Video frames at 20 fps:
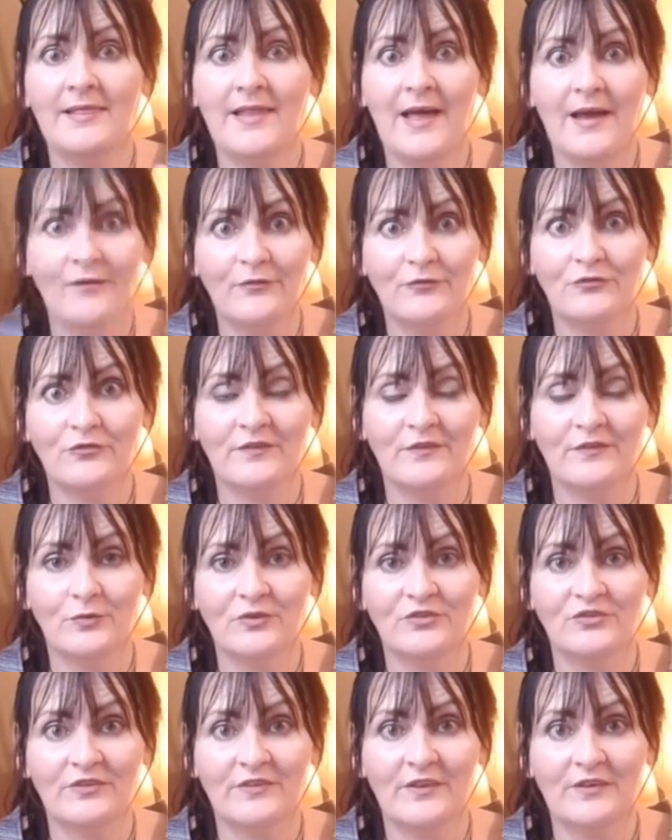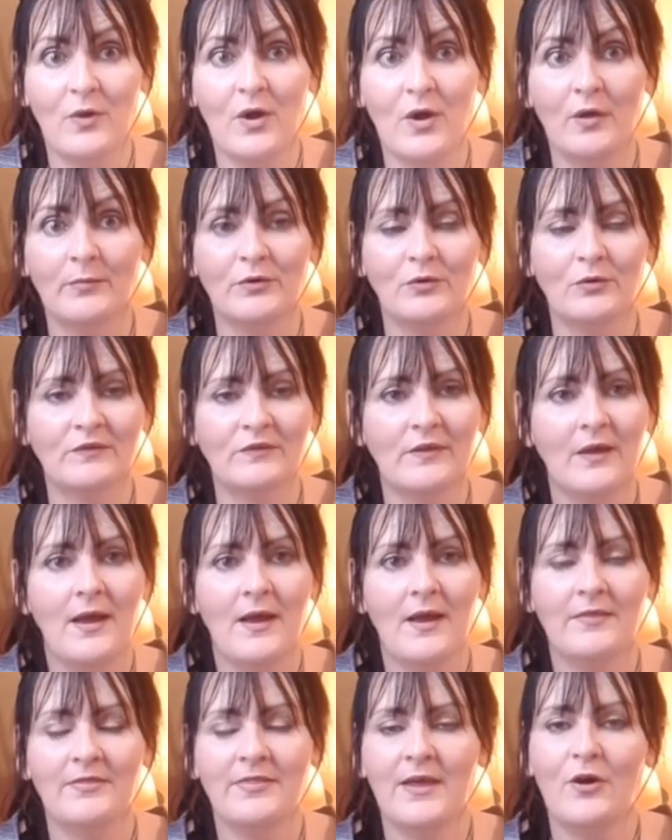I love crystal witches as well because
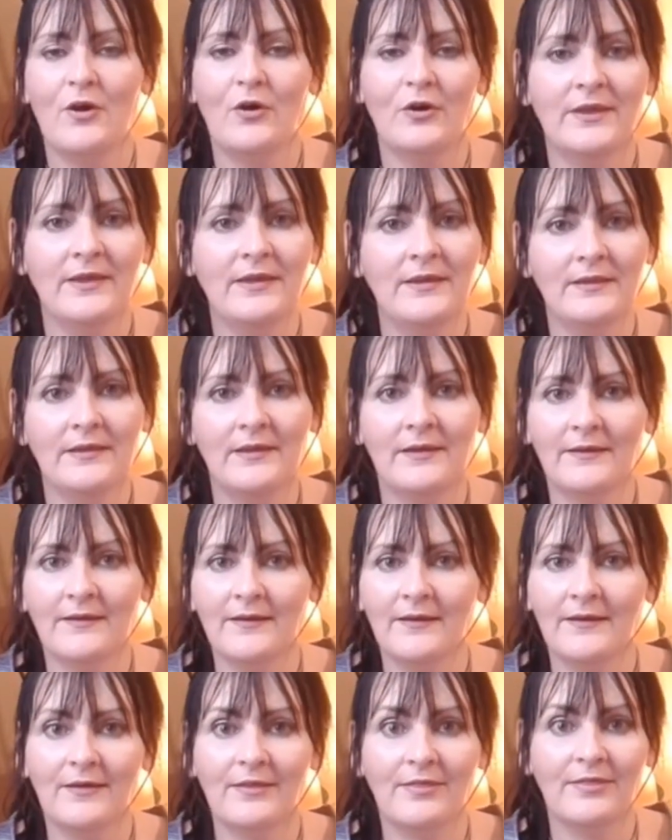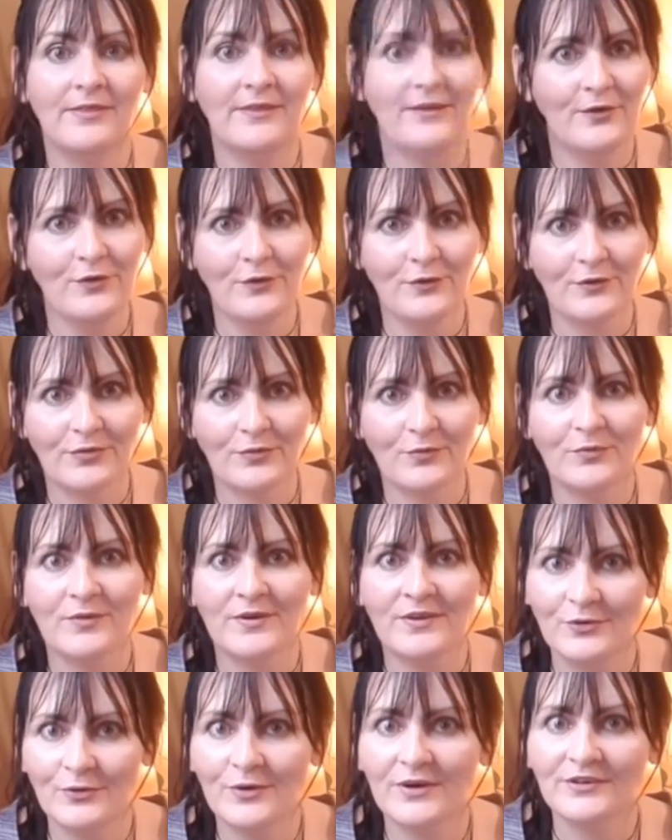they are healing the earth
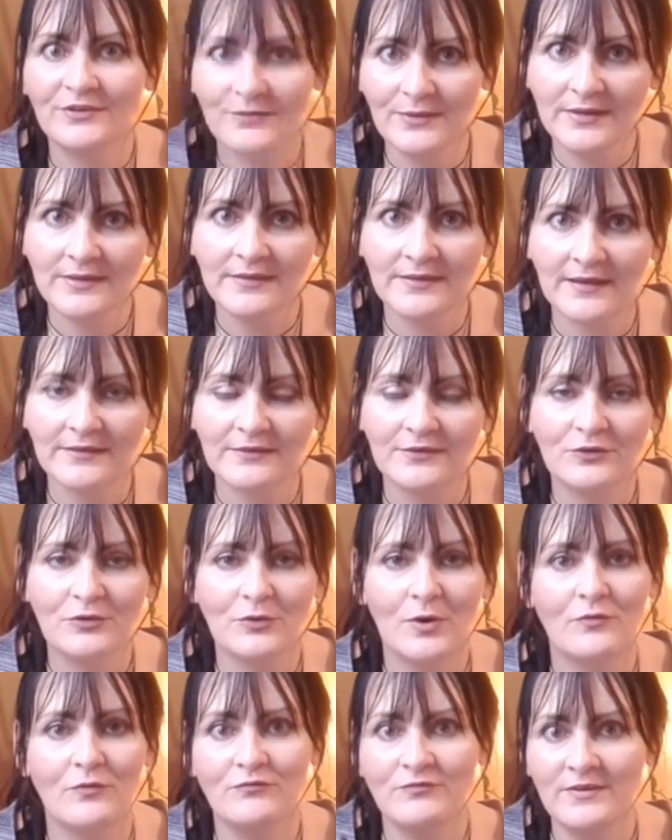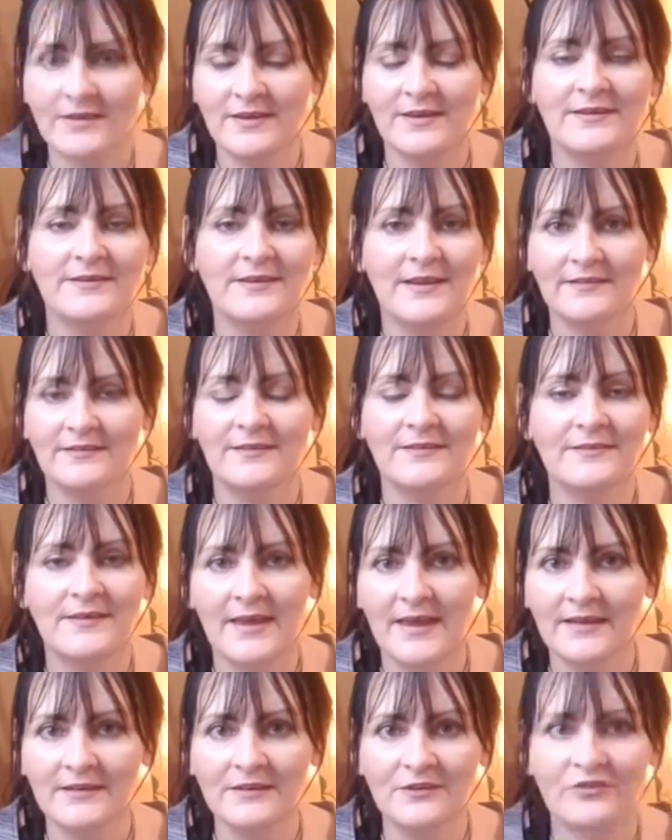when you are doing that you are
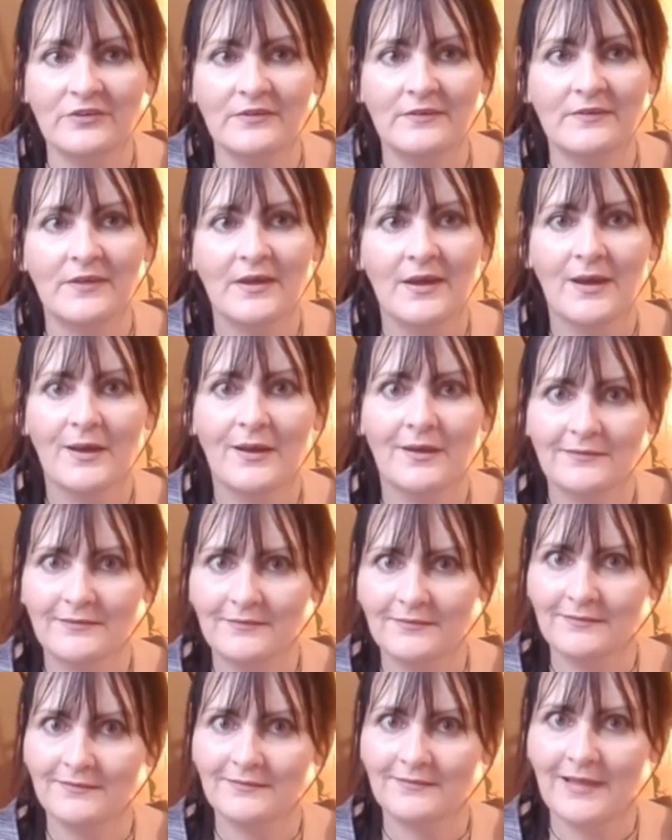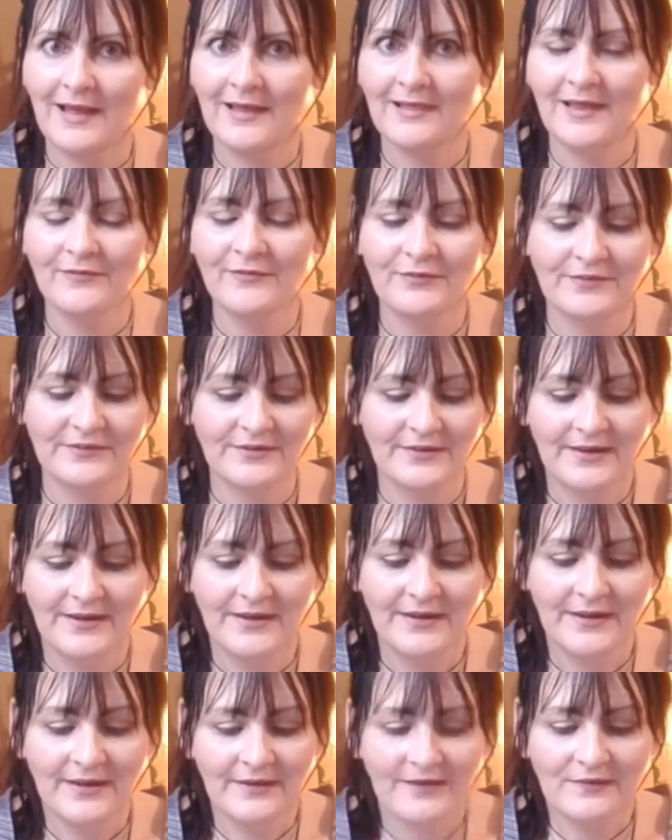reconnecting the energies I love it
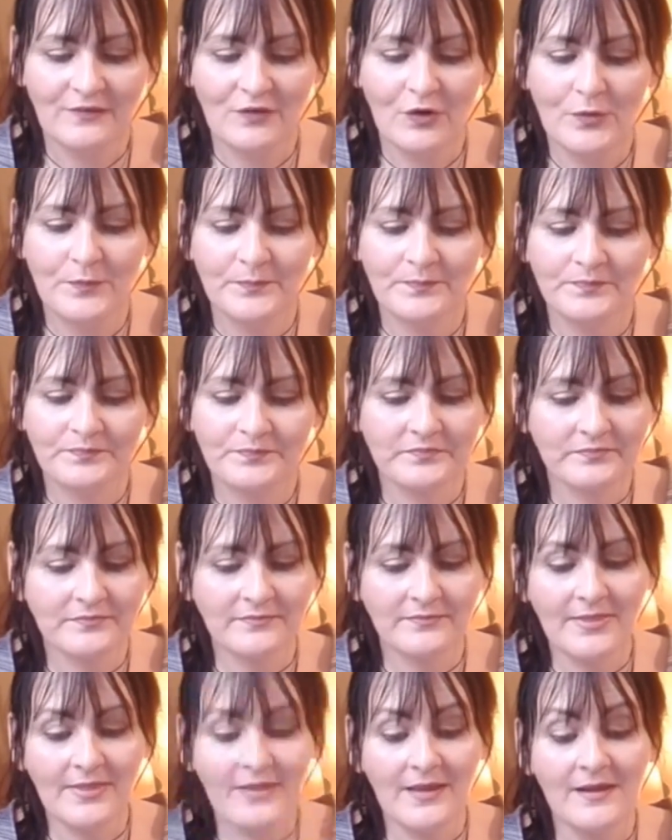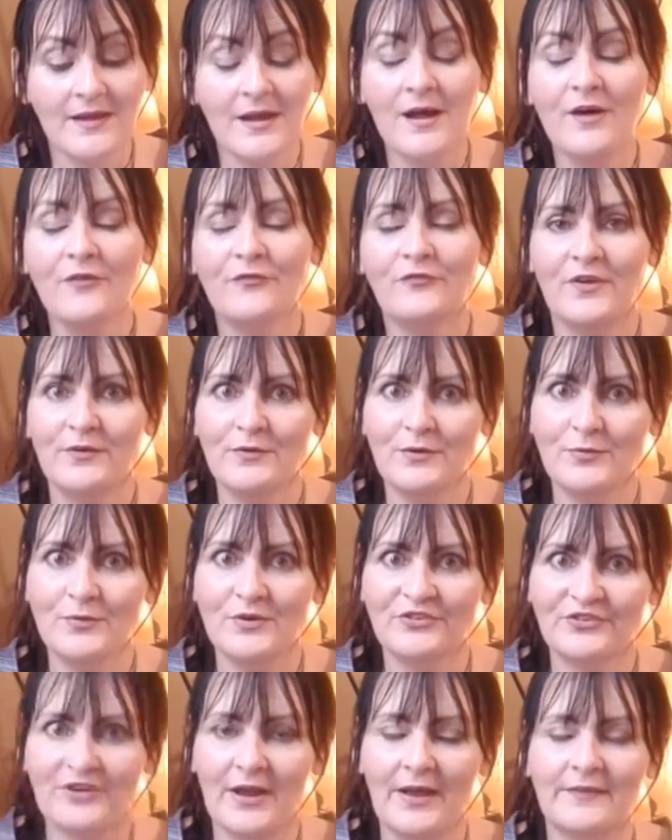so Ah,
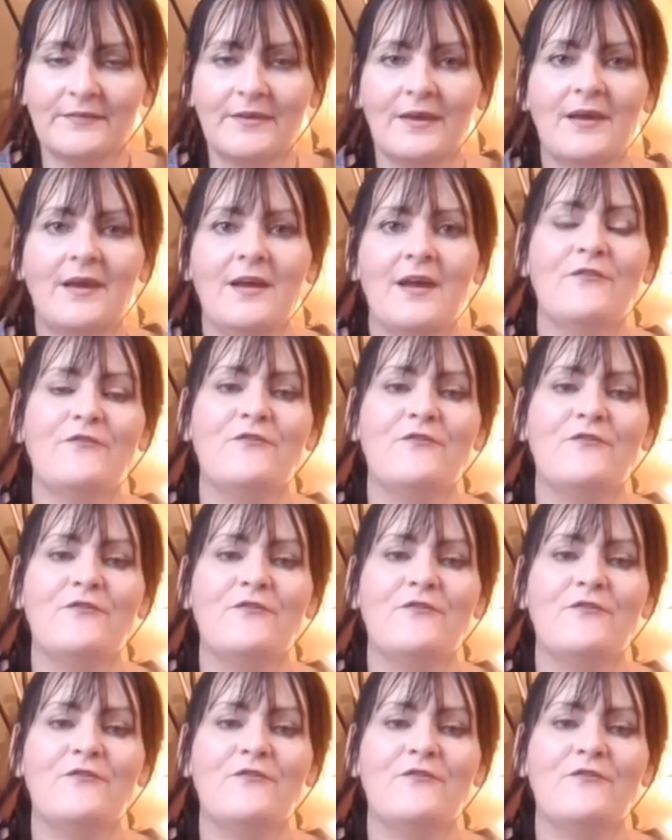Fairy Witch, guys.